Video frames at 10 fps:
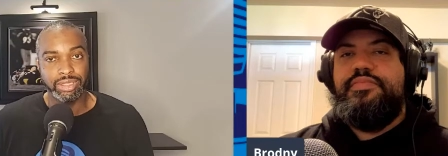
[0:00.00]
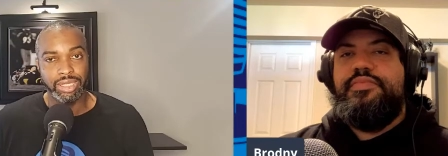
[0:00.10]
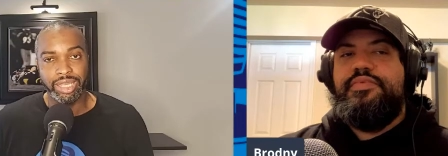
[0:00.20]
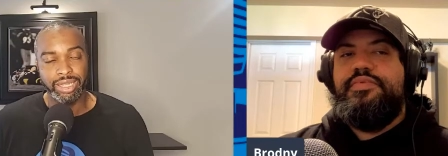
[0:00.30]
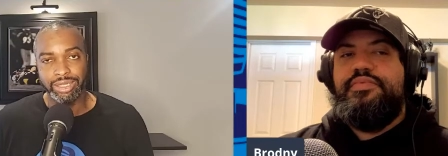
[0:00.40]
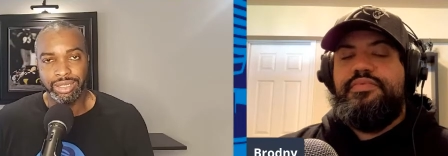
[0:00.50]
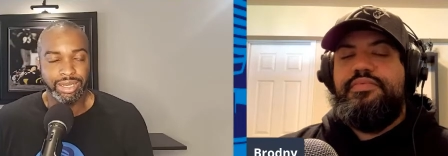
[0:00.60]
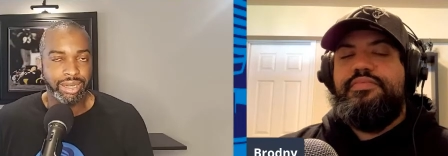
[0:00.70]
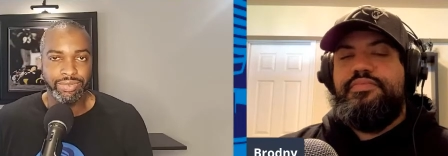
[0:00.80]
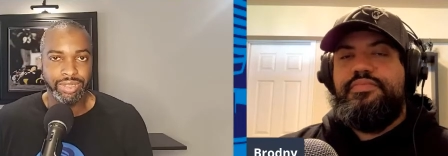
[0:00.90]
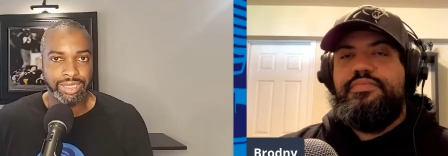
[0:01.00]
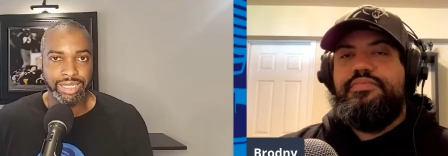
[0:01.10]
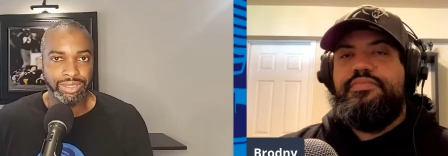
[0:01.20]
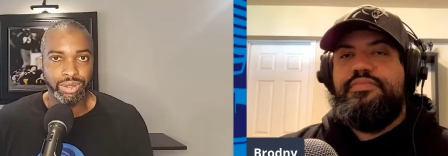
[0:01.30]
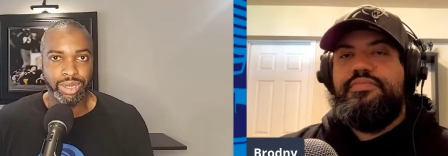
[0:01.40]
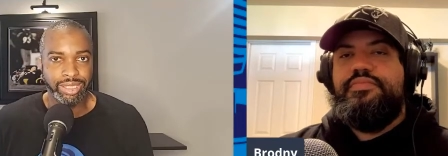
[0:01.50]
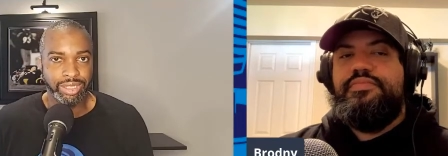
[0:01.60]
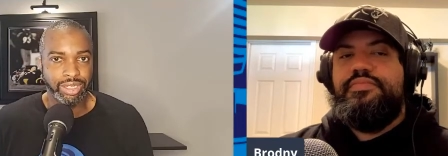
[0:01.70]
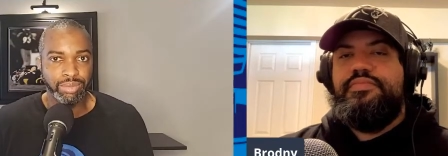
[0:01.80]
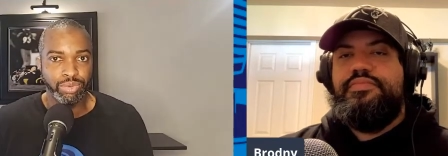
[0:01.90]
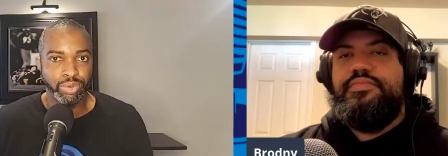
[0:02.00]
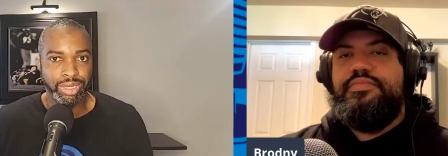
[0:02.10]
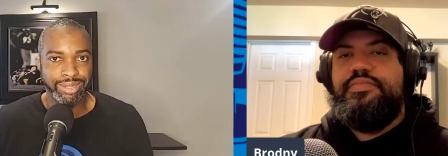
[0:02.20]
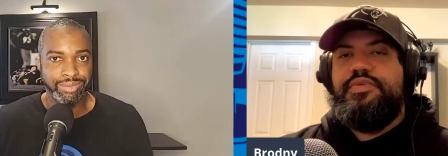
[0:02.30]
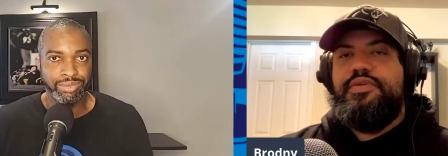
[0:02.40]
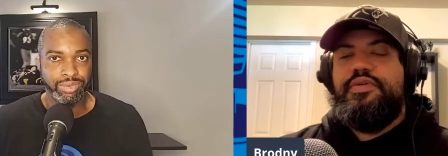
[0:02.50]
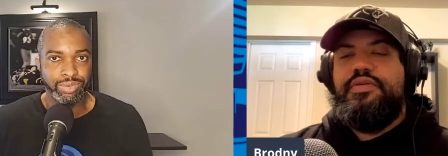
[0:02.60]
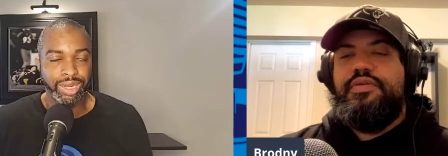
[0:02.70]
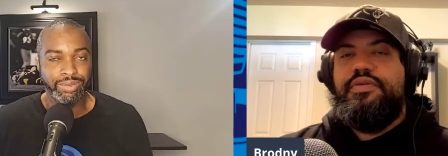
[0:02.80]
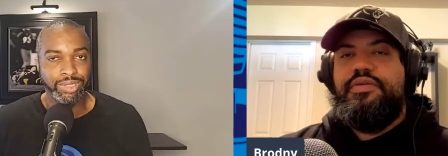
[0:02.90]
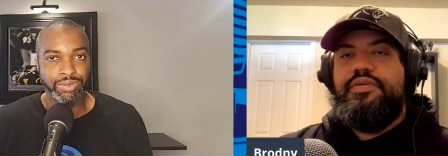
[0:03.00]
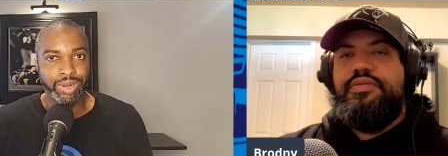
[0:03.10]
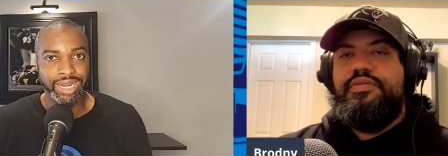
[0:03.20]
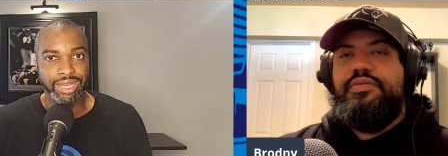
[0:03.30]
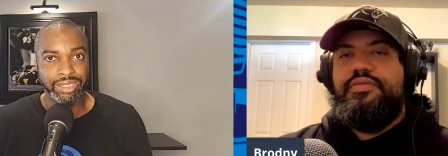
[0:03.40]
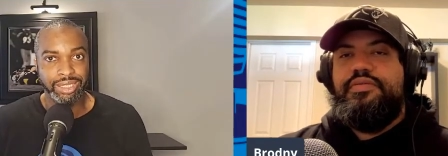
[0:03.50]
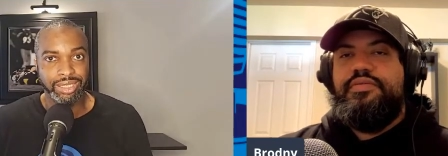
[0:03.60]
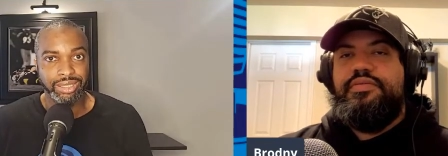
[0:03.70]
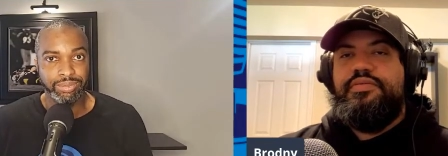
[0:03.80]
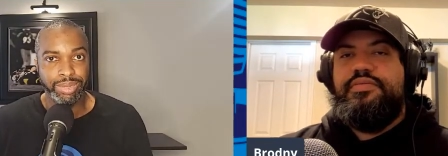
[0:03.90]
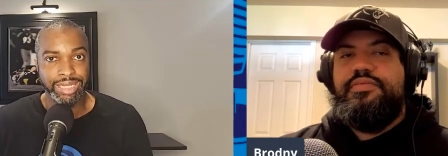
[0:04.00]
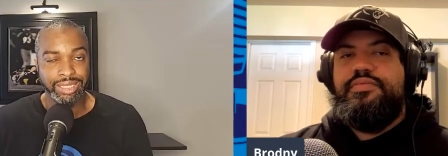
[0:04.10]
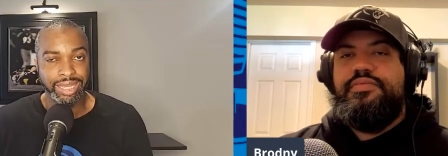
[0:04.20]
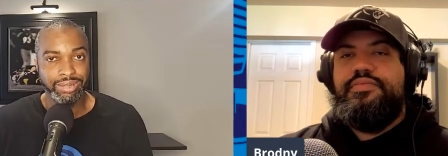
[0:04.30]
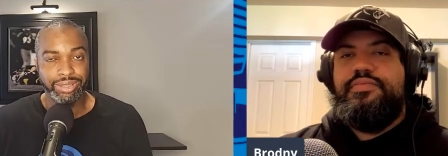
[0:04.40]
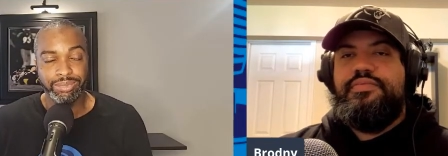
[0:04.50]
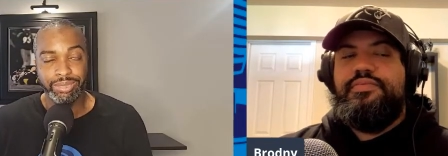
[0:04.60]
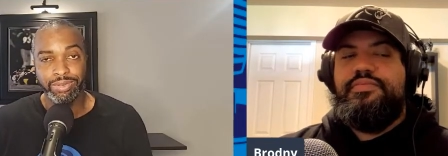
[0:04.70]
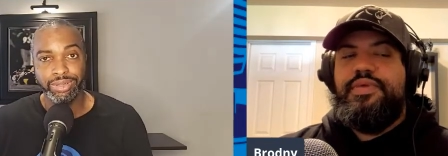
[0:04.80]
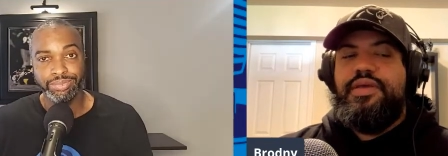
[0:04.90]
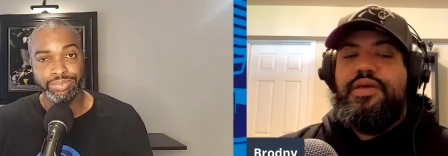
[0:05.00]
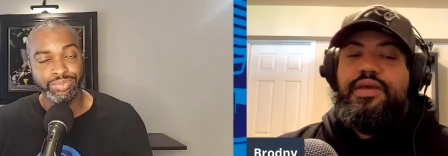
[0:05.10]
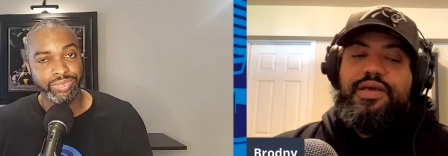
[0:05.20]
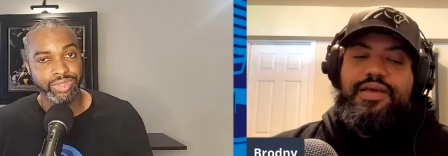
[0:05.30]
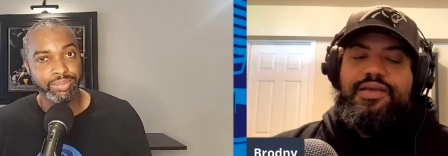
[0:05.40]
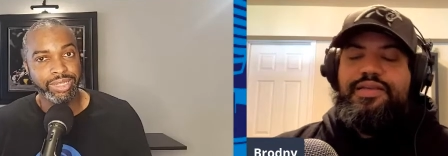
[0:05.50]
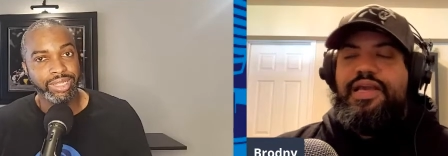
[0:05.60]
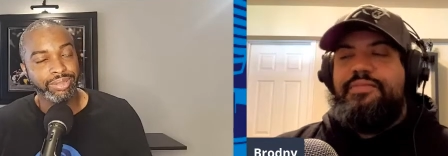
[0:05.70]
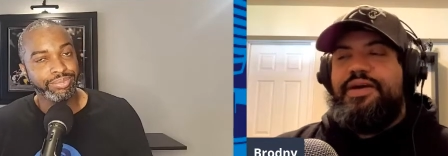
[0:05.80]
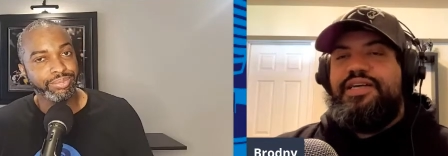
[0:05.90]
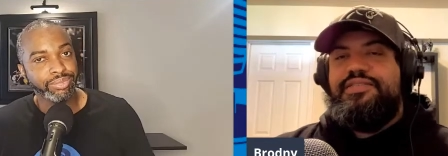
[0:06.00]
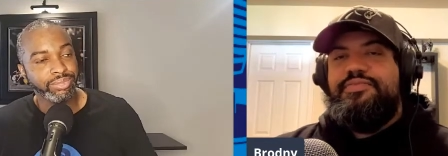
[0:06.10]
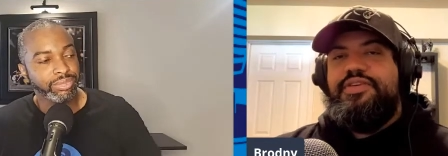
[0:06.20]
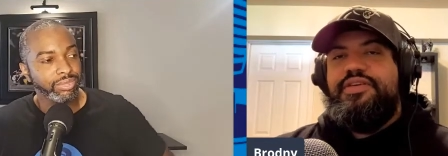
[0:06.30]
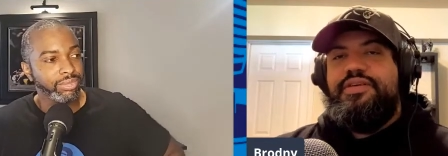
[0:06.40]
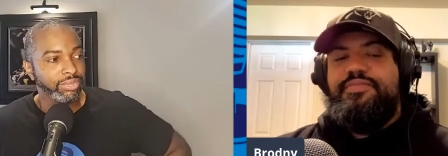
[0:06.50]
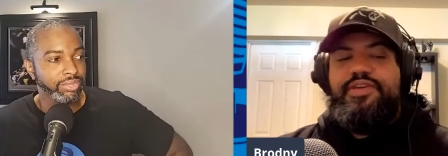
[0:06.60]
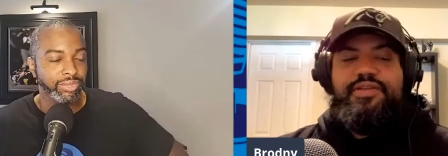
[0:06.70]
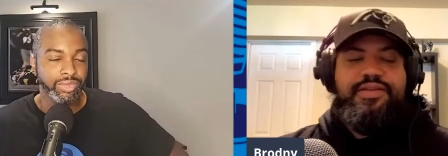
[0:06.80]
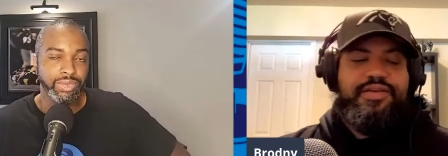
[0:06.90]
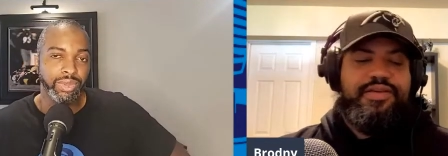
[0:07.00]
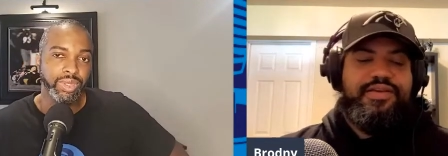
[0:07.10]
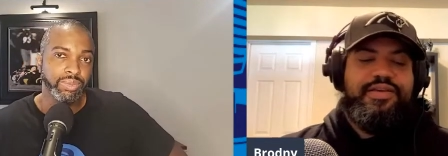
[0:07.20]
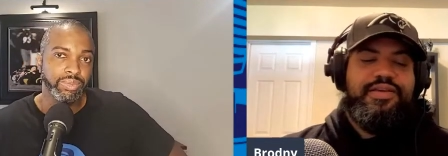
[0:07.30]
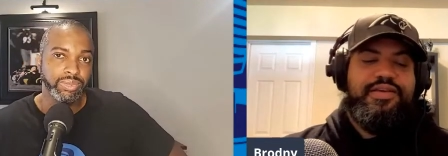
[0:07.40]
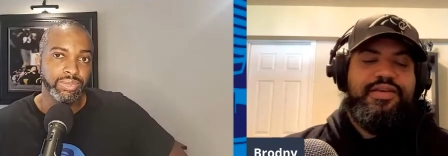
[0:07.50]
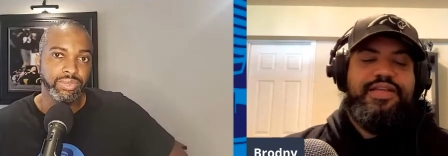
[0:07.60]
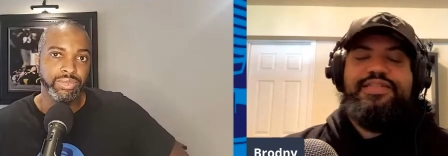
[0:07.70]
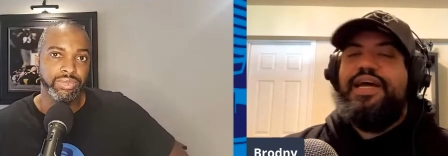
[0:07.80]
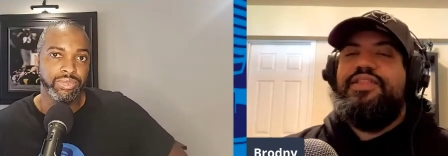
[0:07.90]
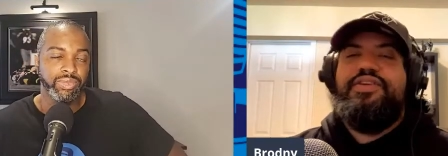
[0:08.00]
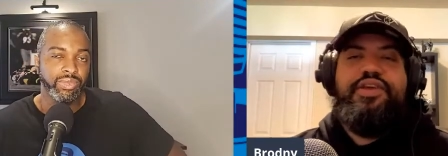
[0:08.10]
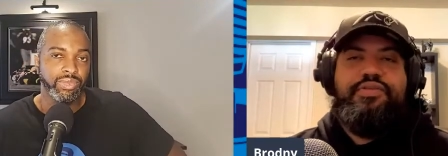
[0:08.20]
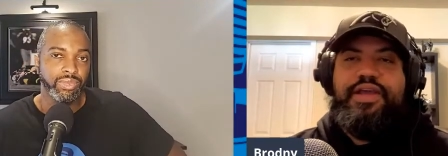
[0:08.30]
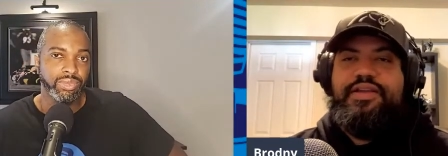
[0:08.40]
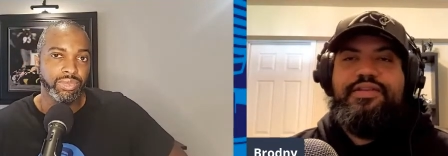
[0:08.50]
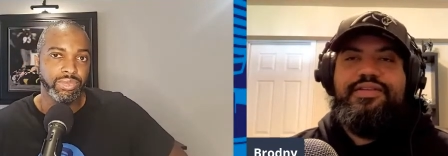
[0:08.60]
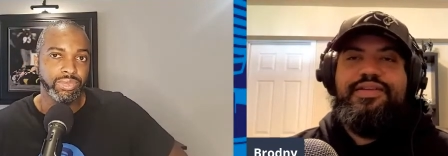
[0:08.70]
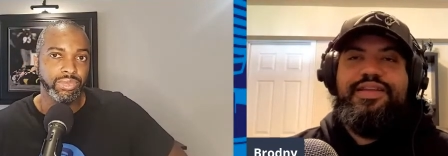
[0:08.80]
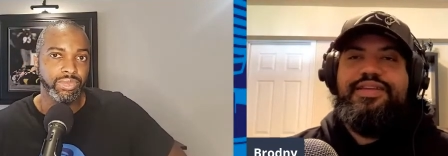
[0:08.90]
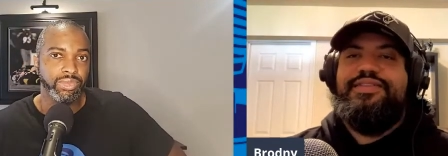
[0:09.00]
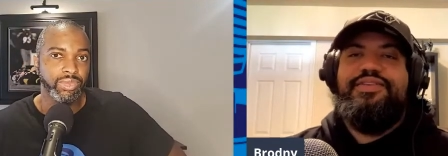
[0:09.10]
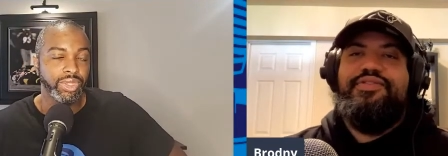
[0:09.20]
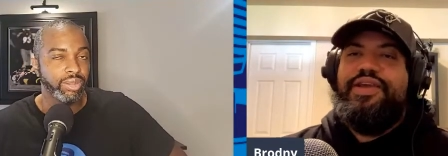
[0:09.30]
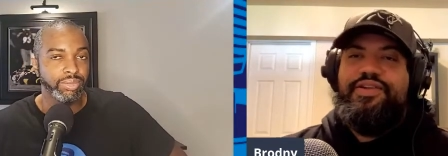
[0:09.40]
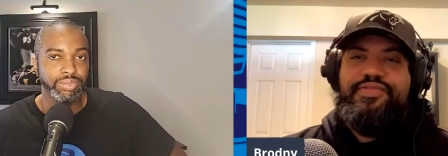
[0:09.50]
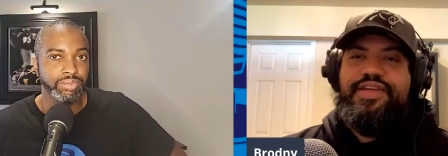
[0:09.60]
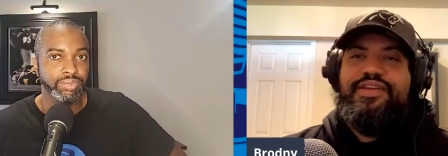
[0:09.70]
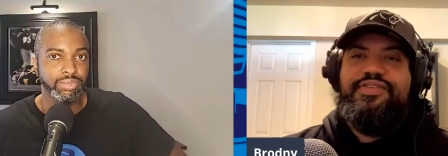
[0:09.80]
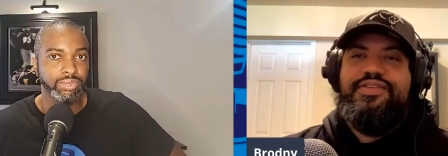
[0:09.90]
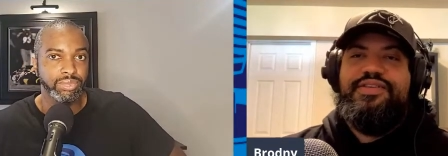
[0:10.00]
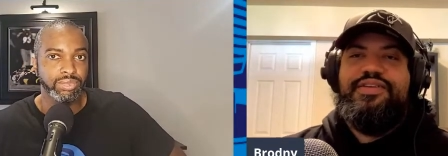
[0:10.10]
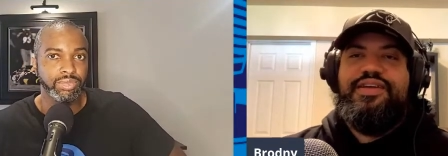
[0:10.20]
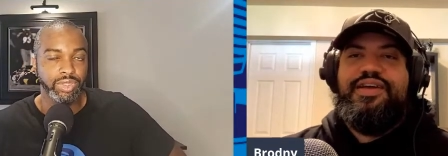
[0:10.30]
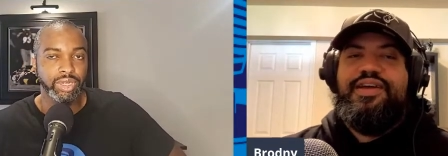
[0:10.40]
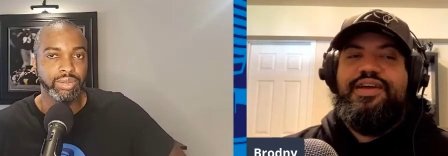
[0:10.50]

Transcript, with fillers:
Speaker 1: and the offense as a whole, I think the number one wide receiver right now is, is Pascal. Am I wrong?
Speaker 2: Yeah, possibly. I mean, it's not looking great. It doesn't look no. great over there. No,